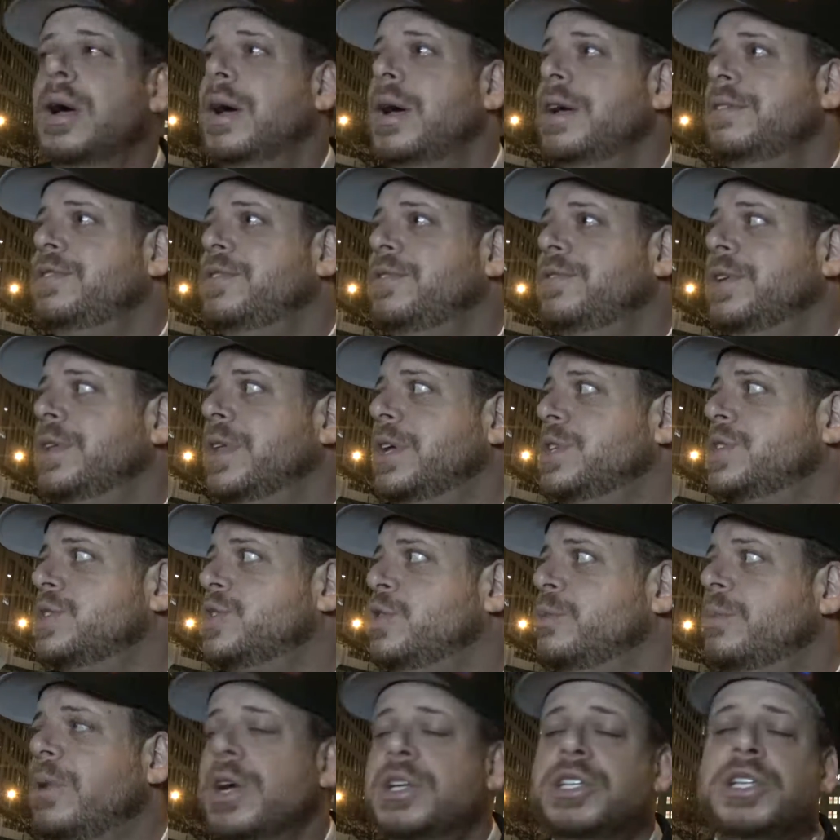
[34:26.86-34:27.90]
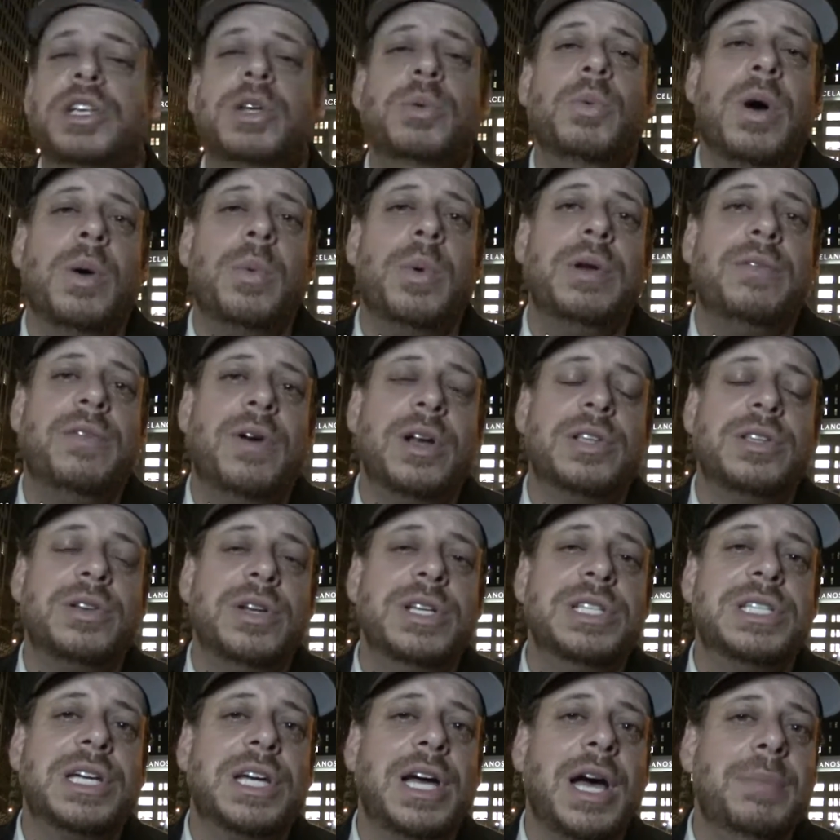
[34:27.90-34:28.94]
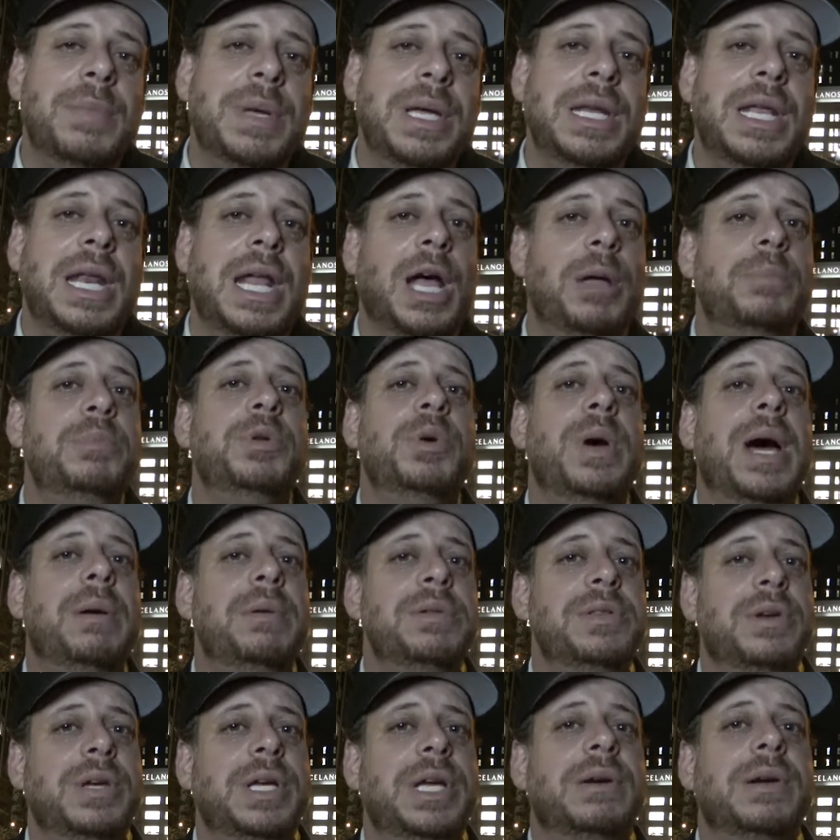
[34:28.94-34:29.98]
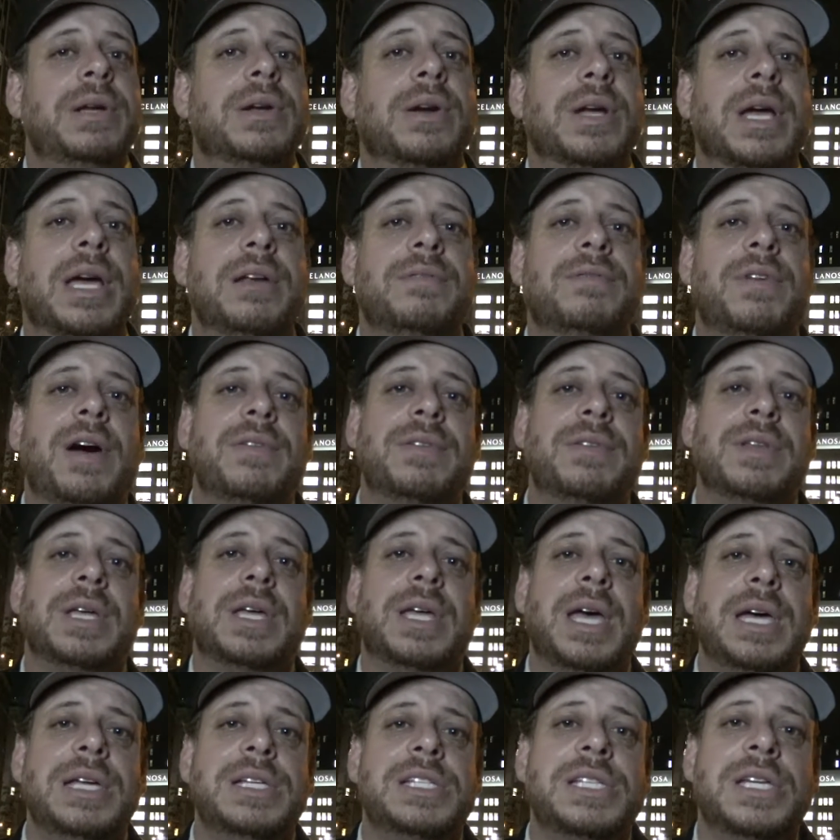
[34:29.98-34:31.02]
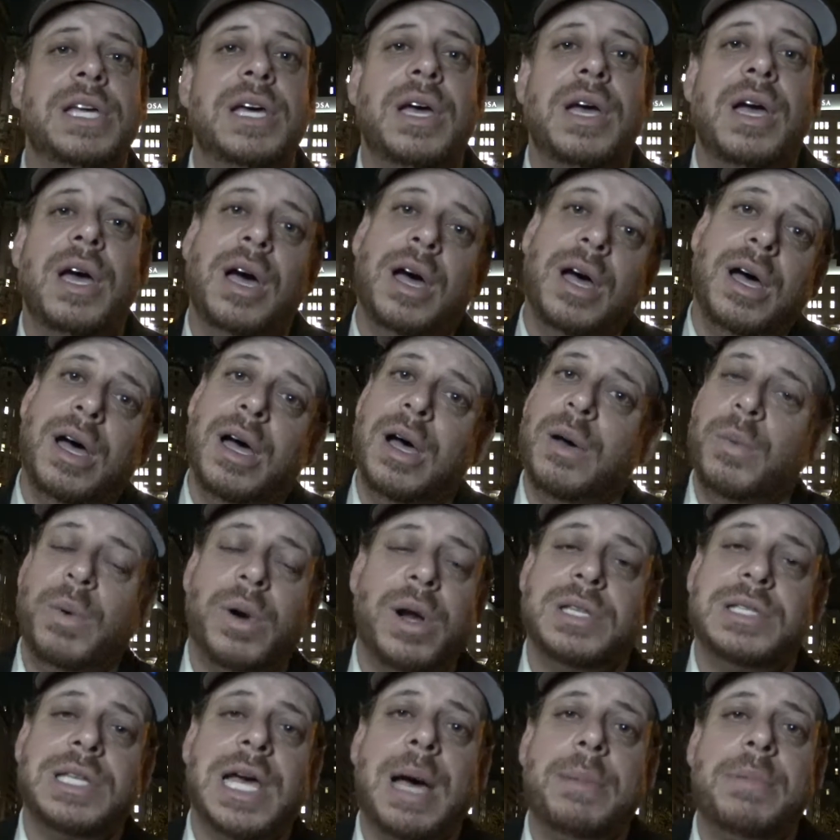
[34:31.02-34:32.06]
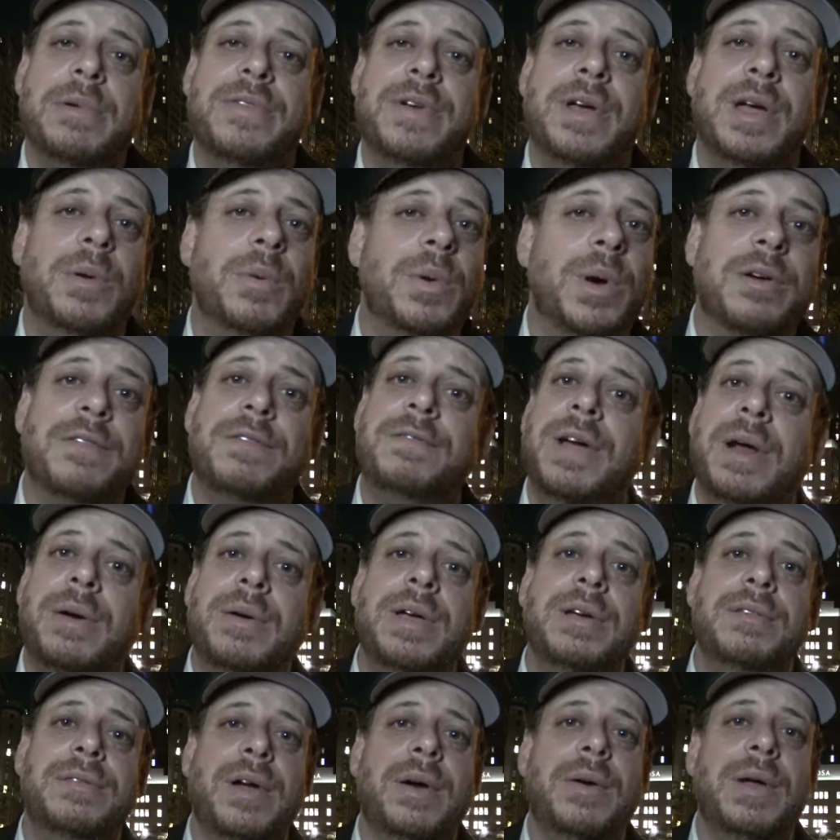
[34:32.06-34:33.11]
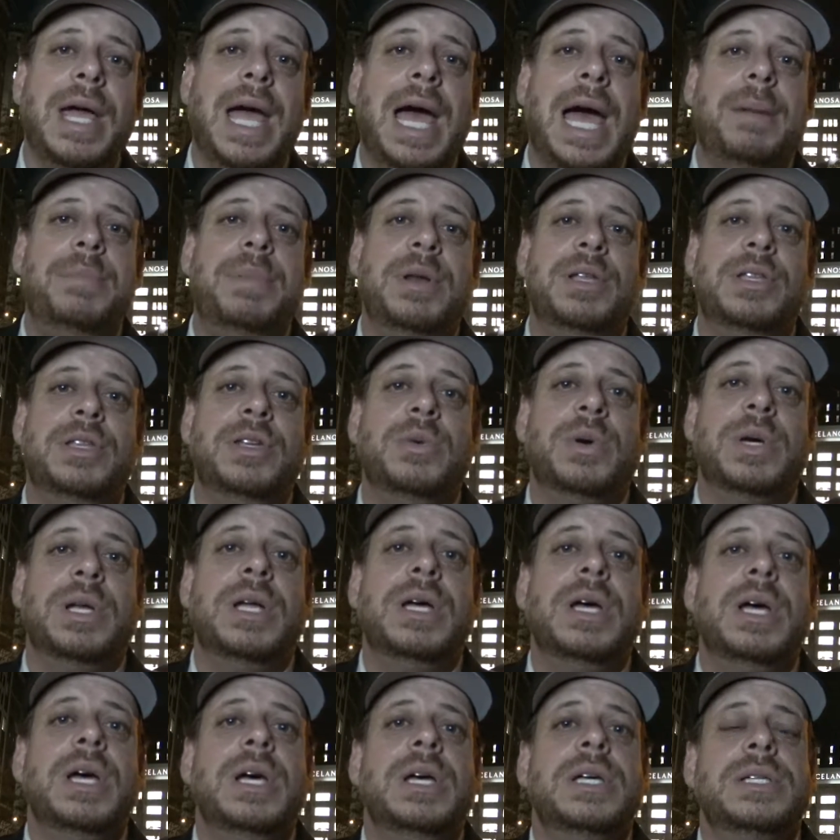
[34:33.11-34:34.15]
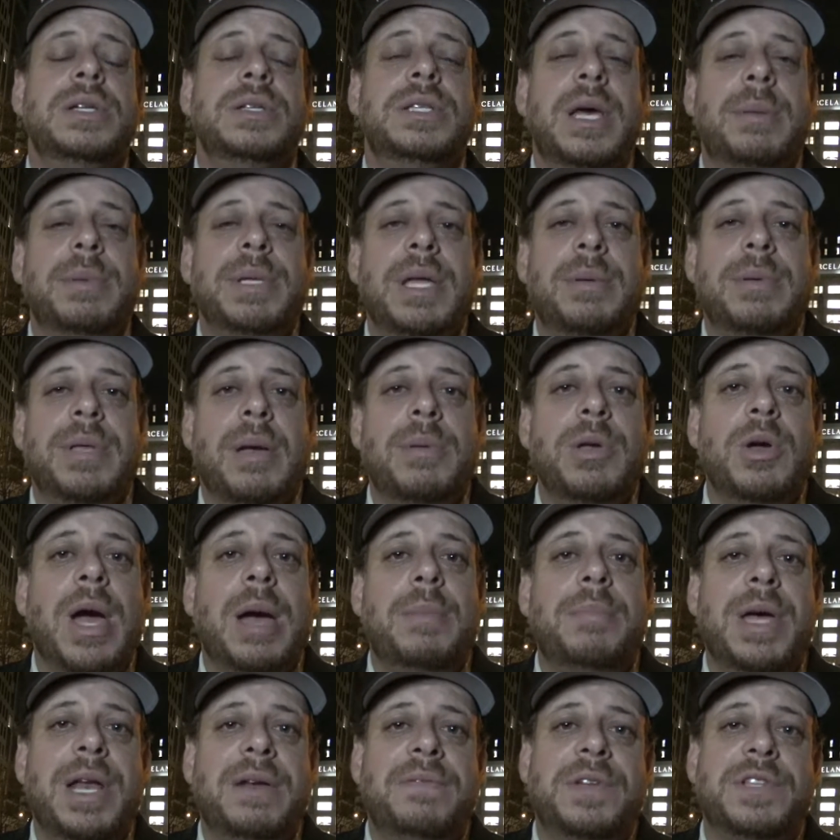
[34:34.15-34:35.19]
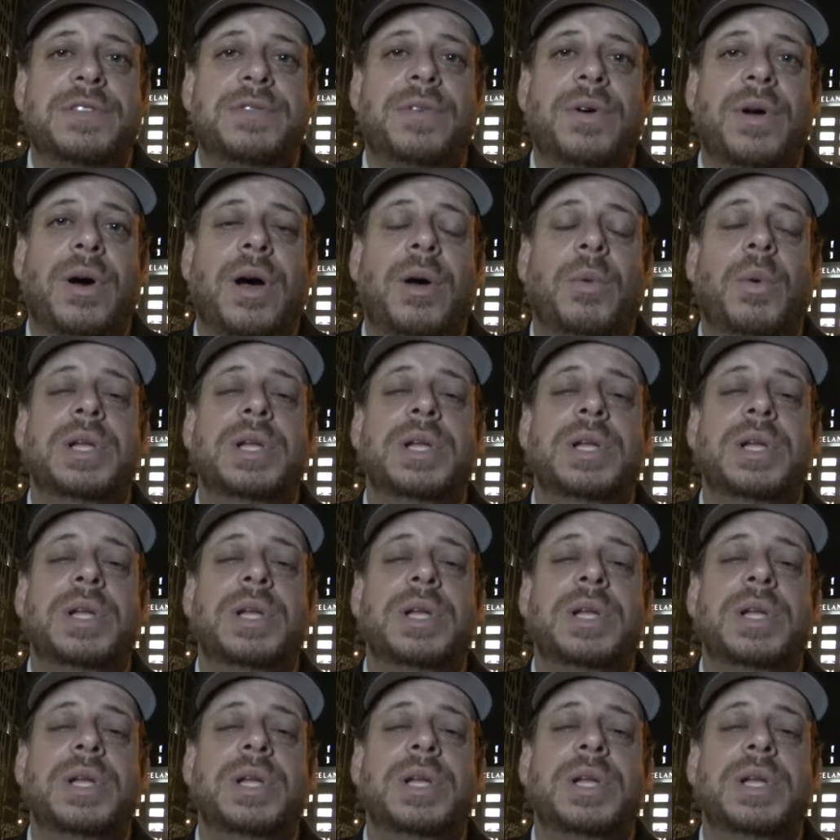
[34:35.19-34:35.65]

If you feel that it's too much and you want one of our attorneys to come in and help you out with your hearing or get involved in the case, we're on top of it and we're very, very happy to do it. So www and Benefits for All.